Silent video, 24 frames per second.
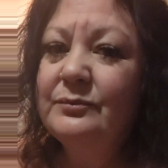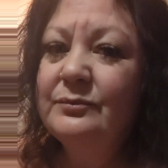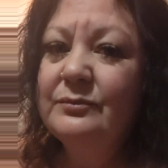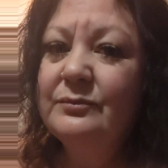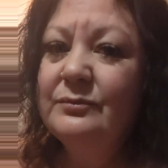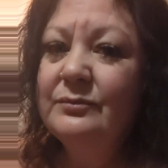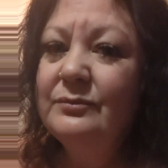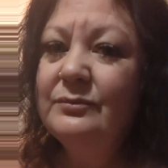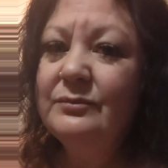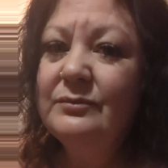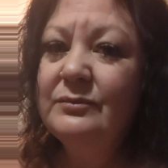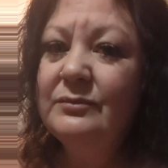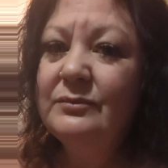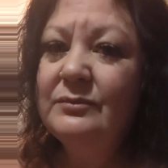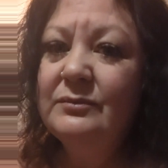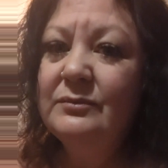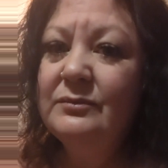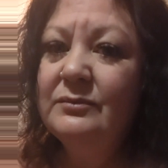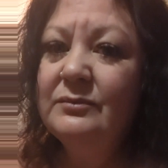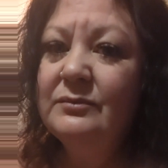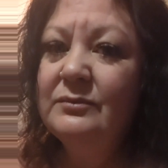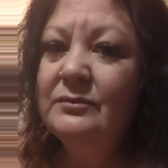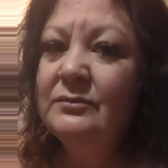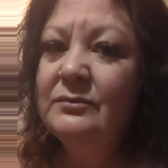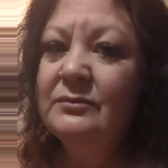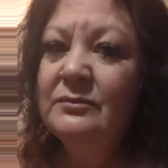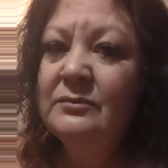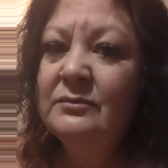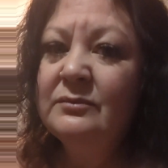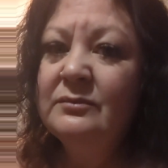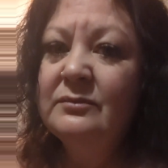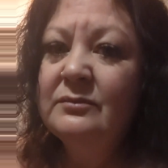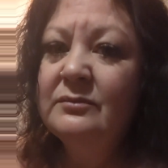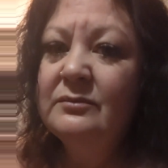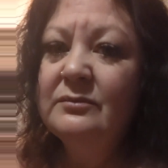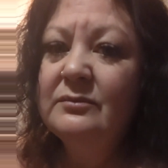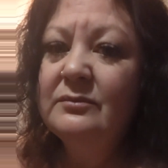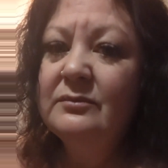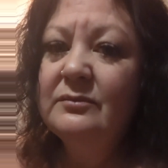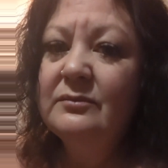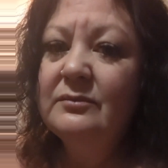No one is speaking in this clip.